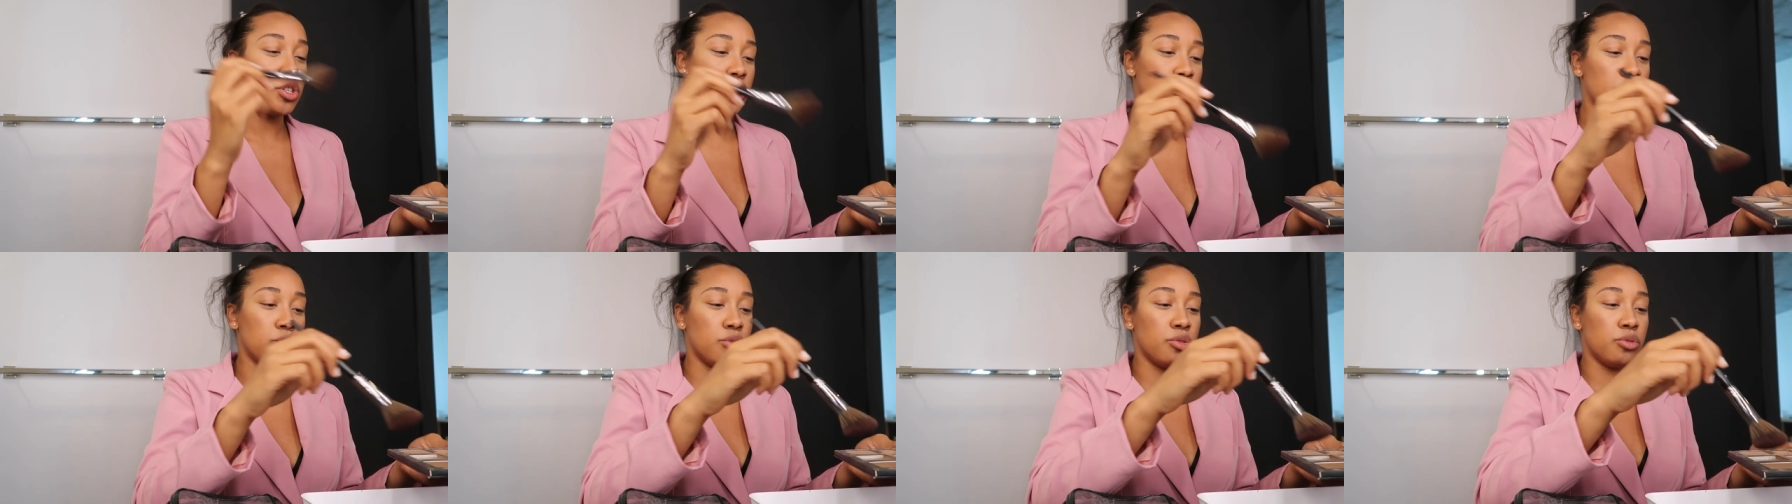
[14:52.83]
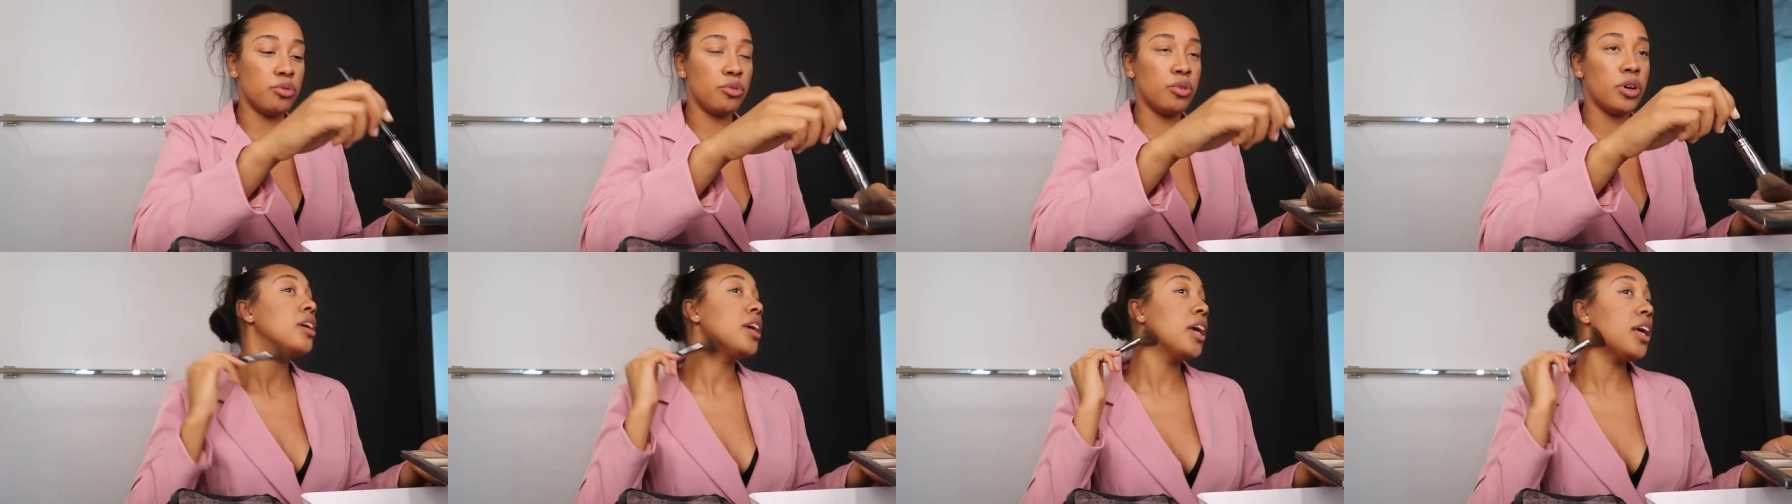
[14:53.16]

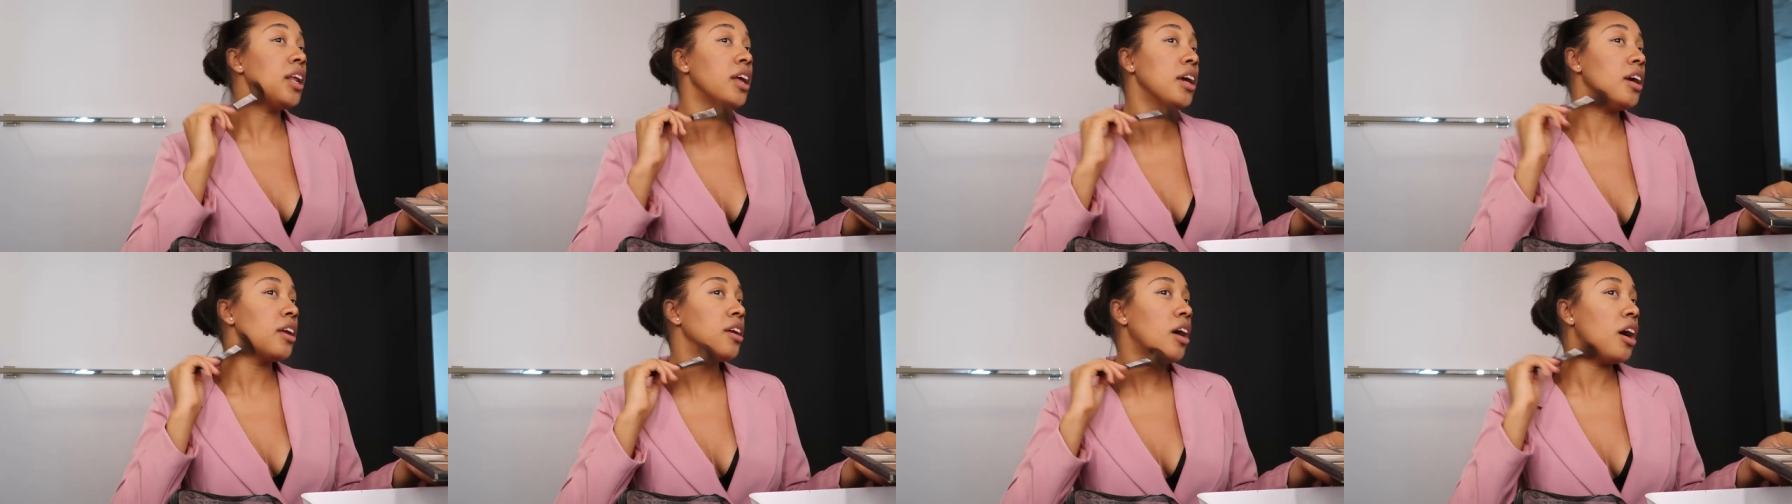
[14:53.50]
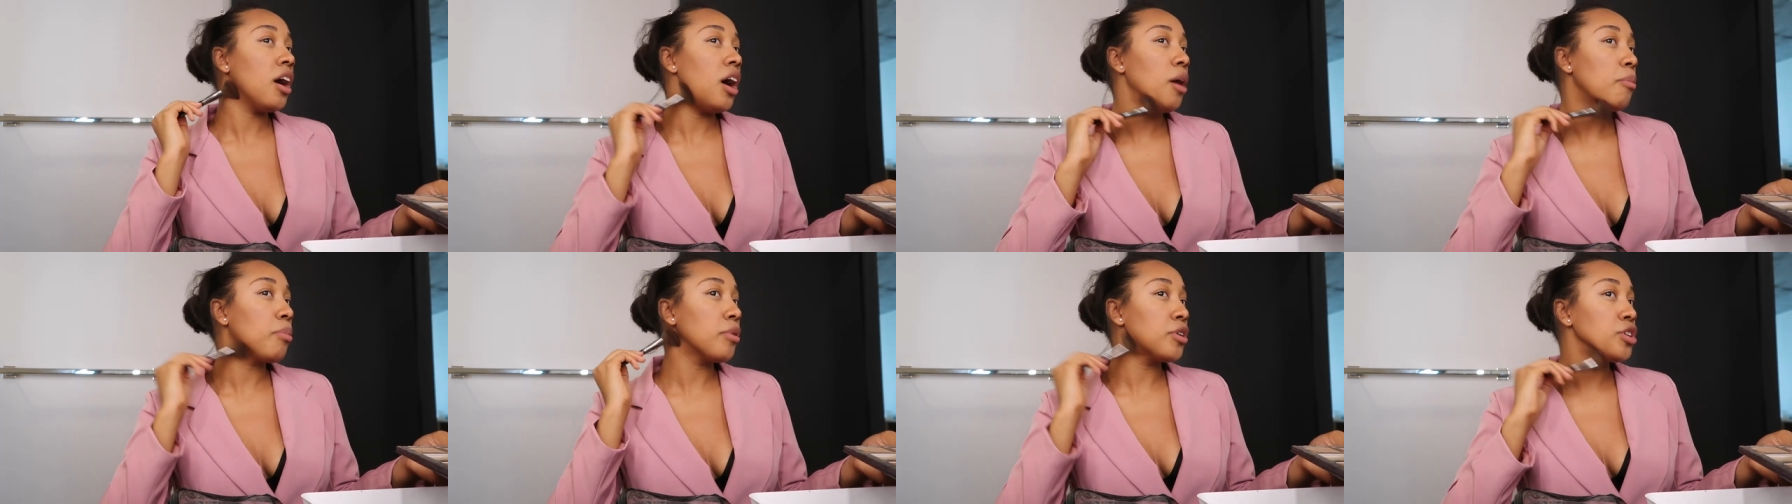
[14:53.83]
to getting an
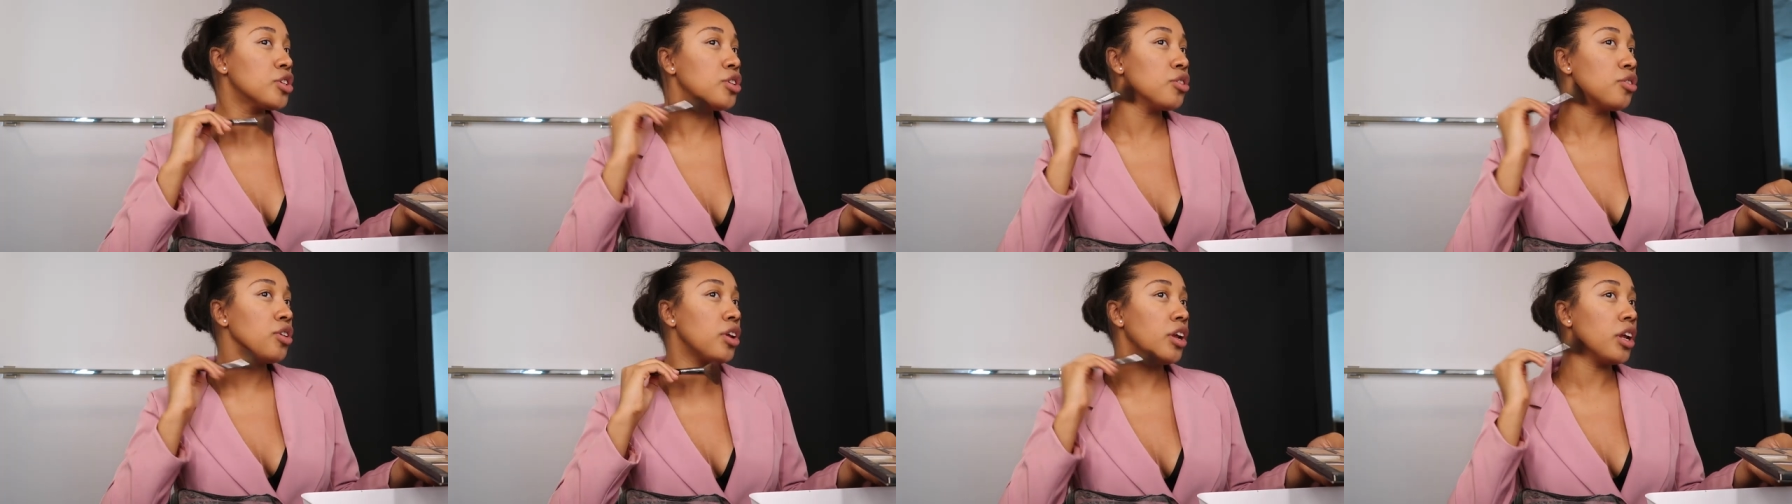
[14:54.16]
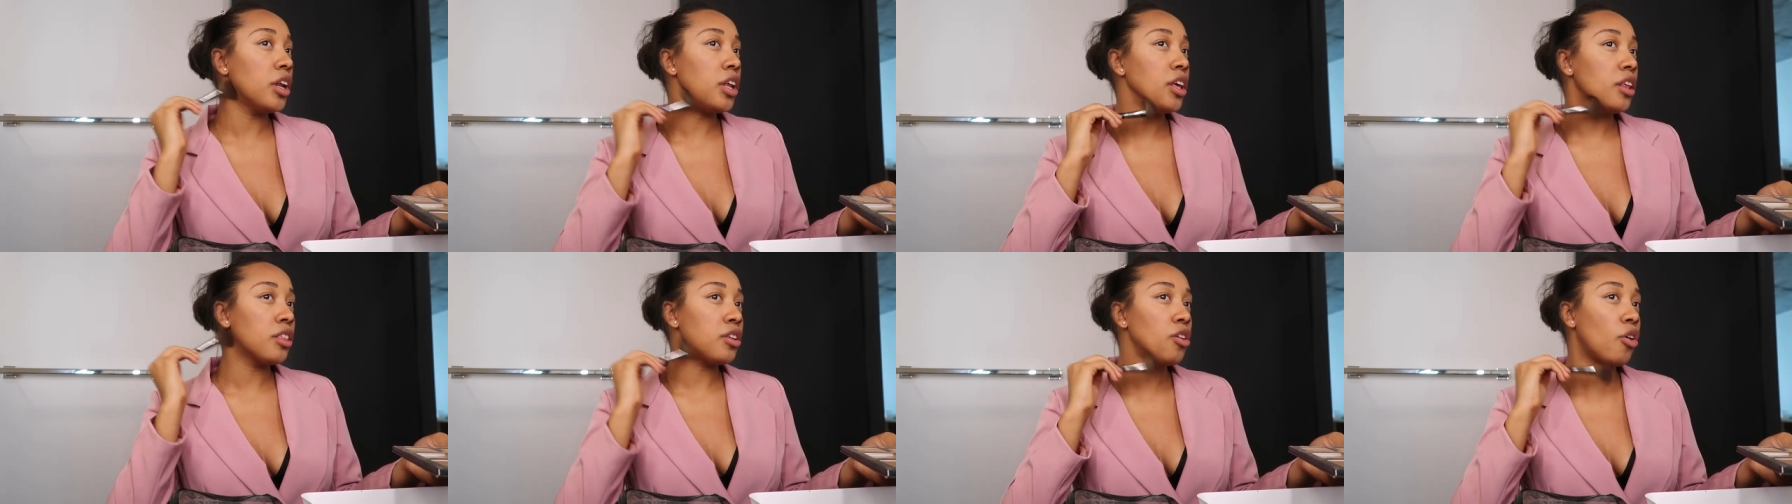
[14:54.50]

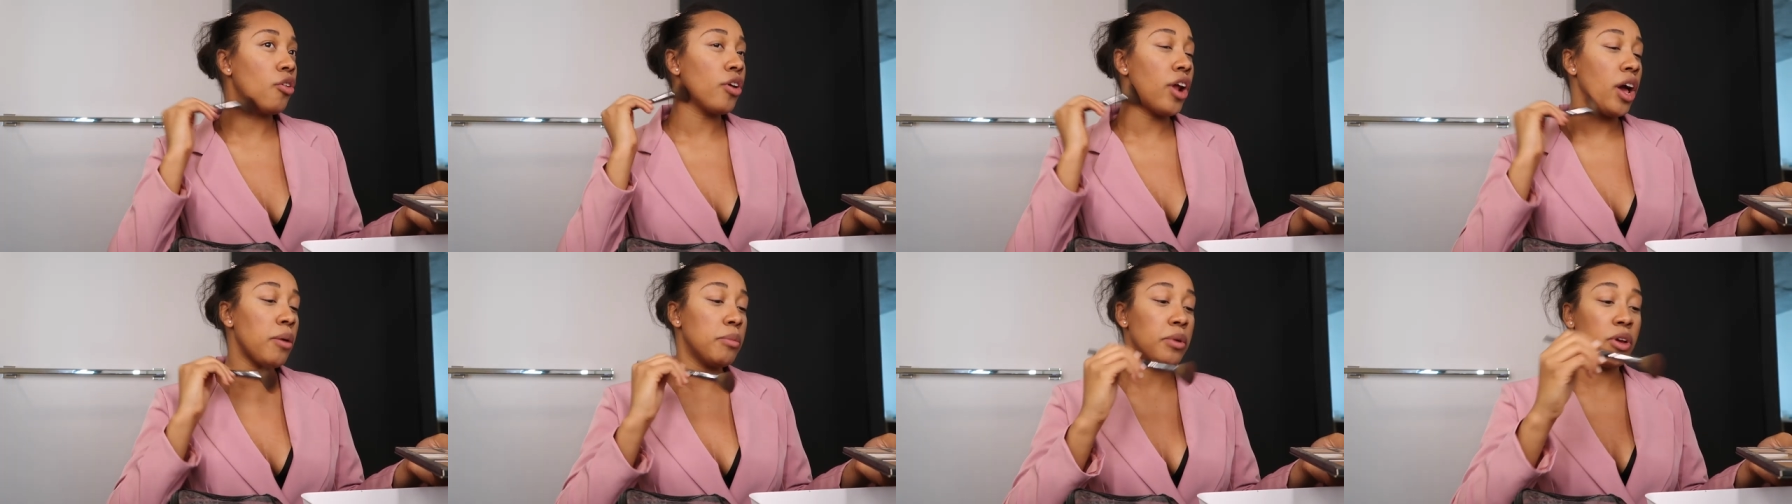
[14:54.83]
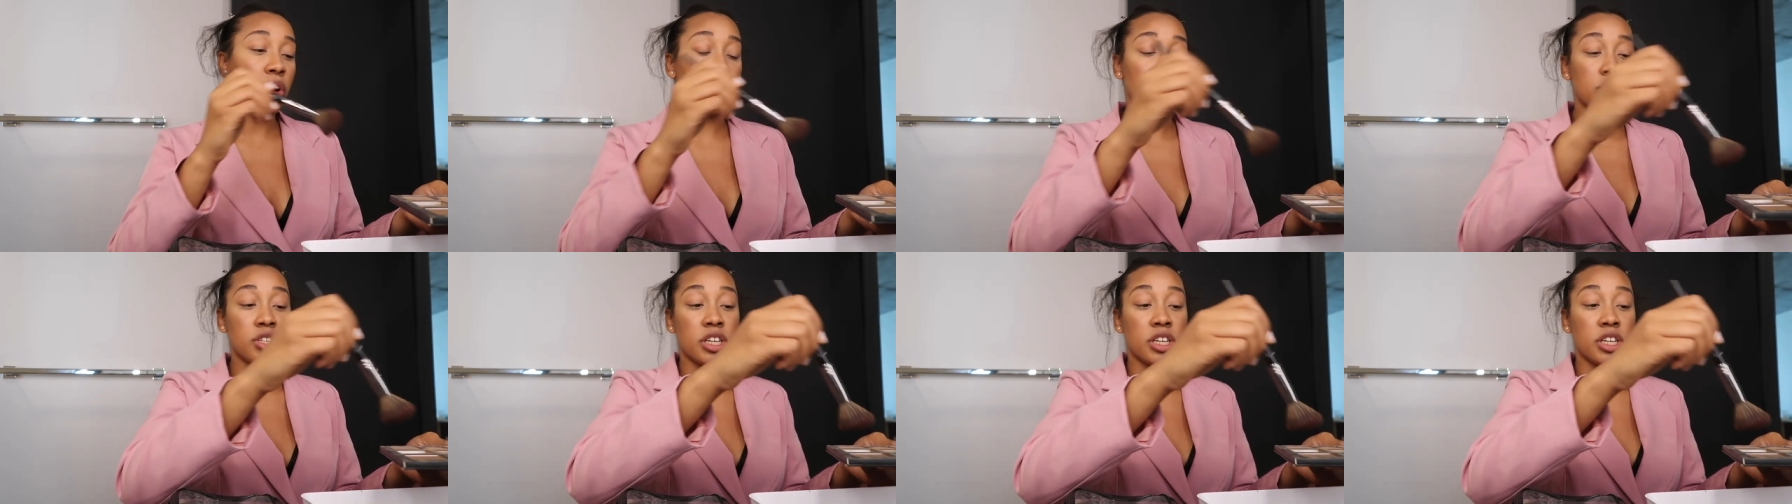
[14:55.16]
opportunity thrown at me or